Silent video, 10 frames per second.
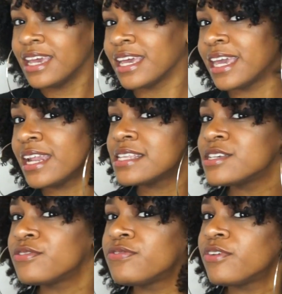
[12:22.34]
Get
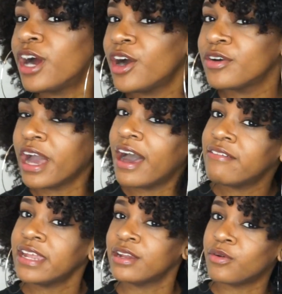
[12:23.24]
into fro, y'all. I haven't
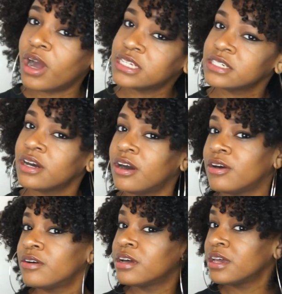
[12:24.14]
had to do wash and
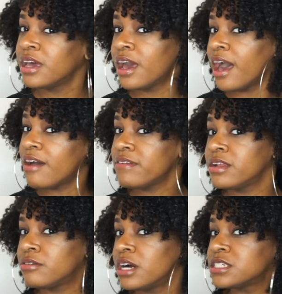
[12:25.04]
go. I haven't did
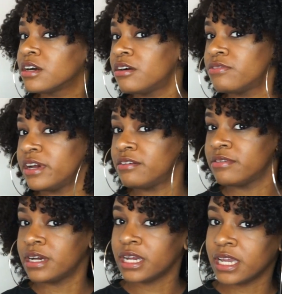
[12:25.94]
a wash and go in forever,
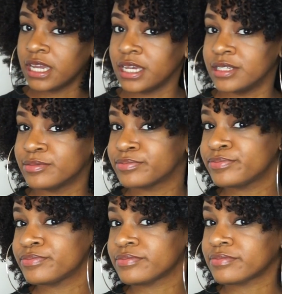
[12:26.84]
and
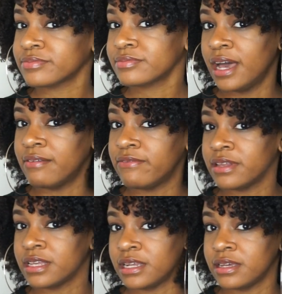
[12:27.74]
I'm
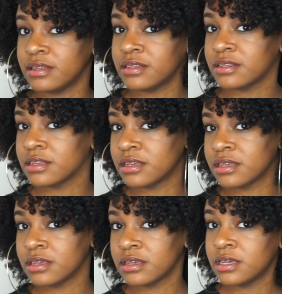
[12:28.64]
feeling it.
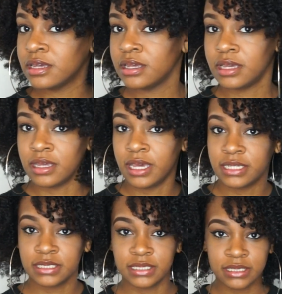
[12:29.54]

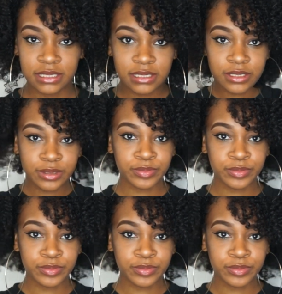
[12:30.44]
Yes.